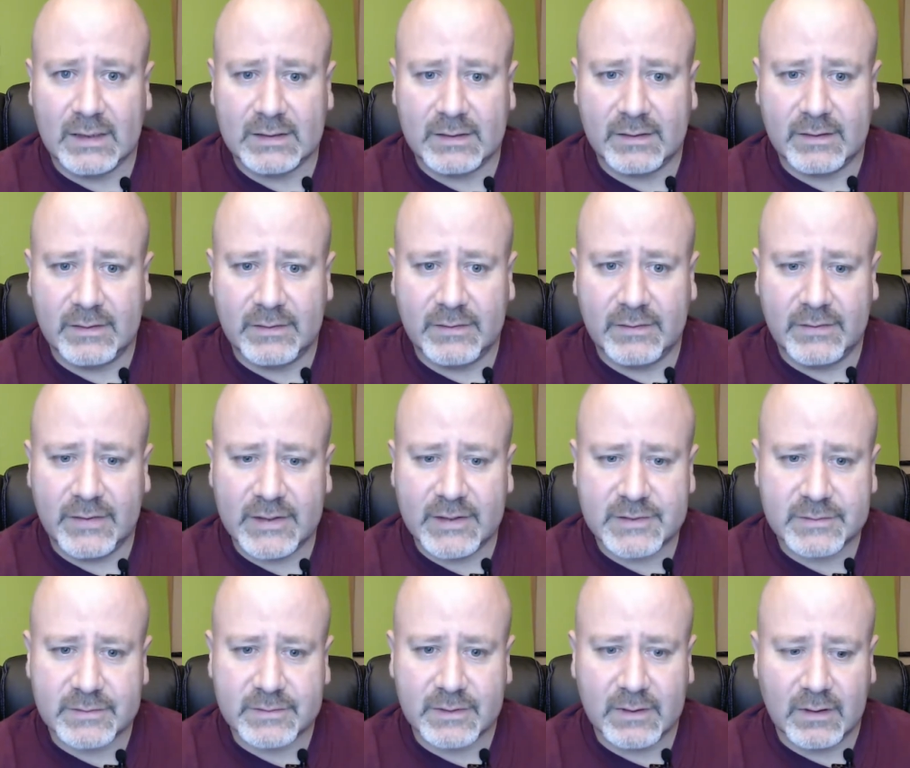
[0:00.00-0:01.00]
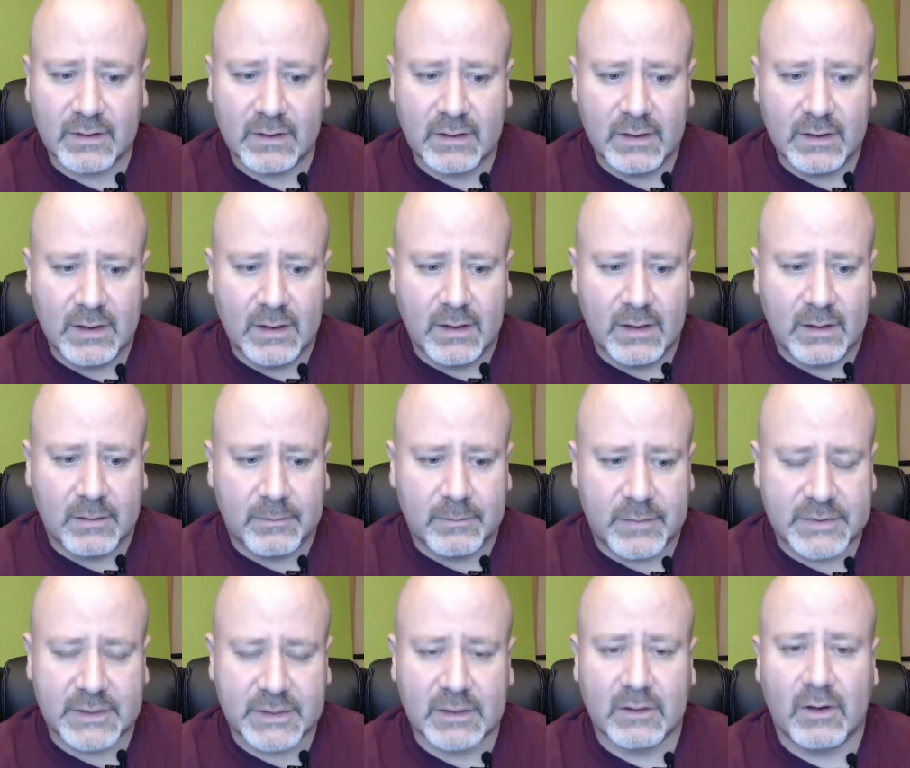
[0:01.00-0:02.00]
This
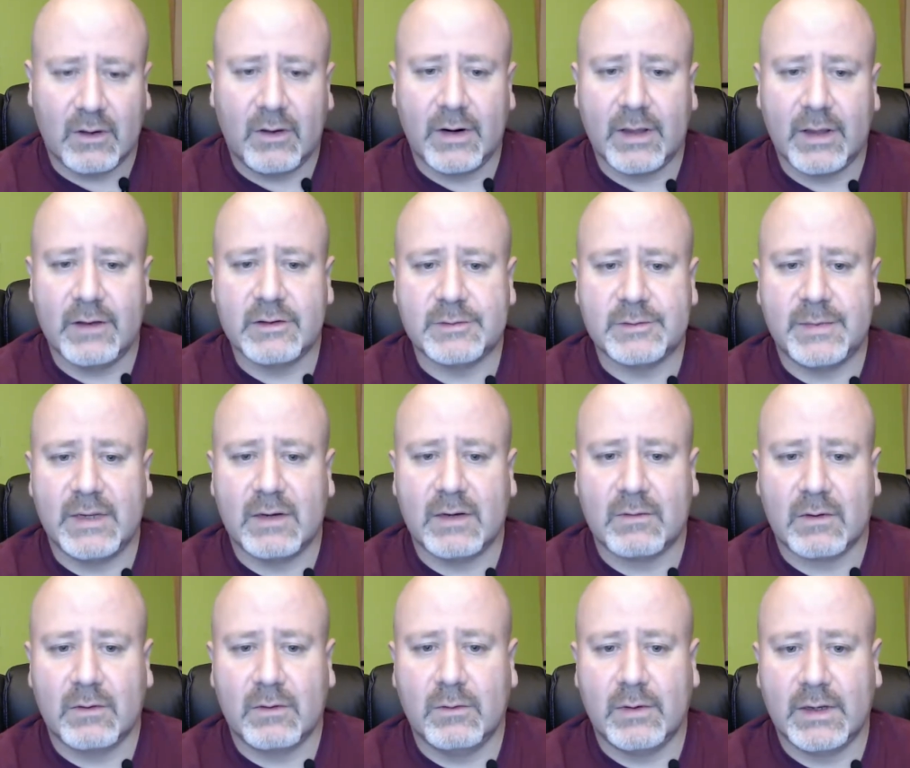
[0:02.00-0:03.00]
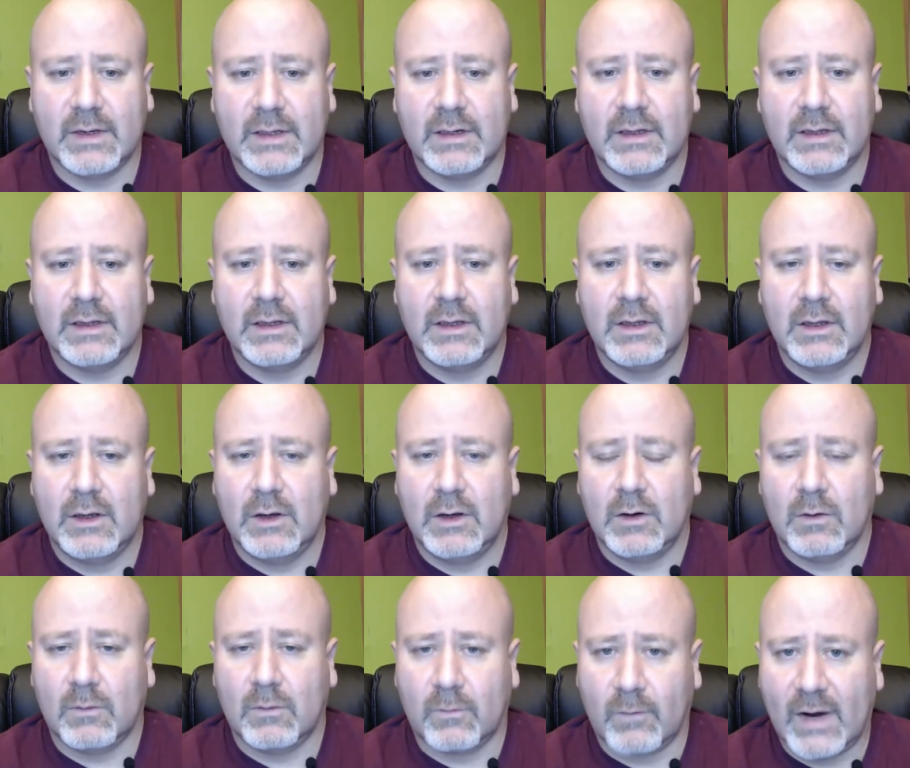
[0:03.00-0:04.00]
particular audio is being recorded
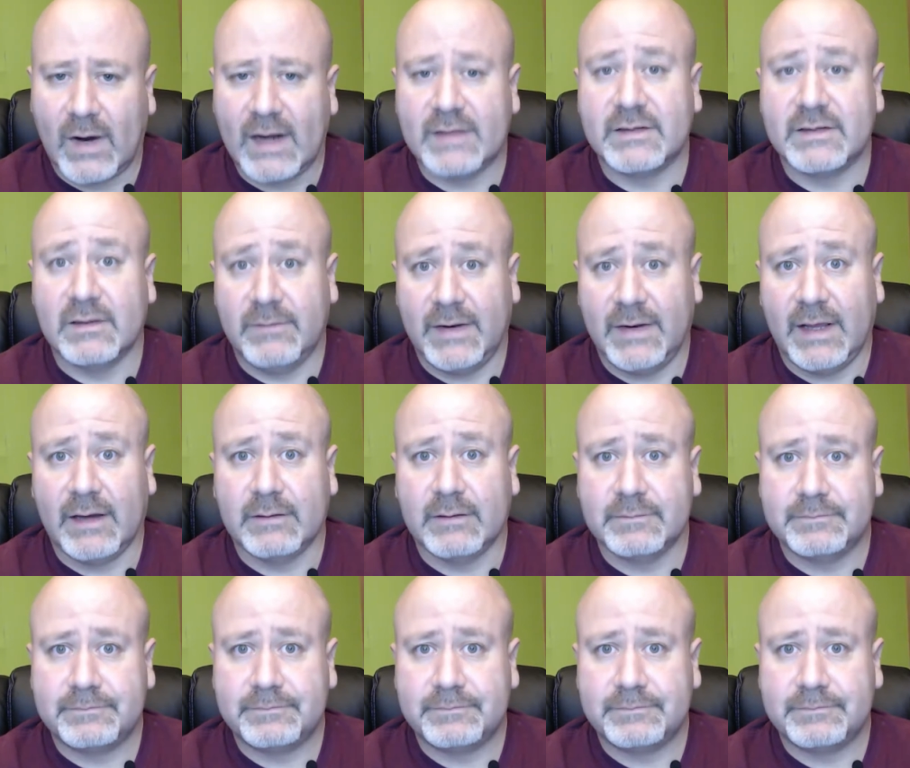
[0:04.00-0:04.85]
right into the video.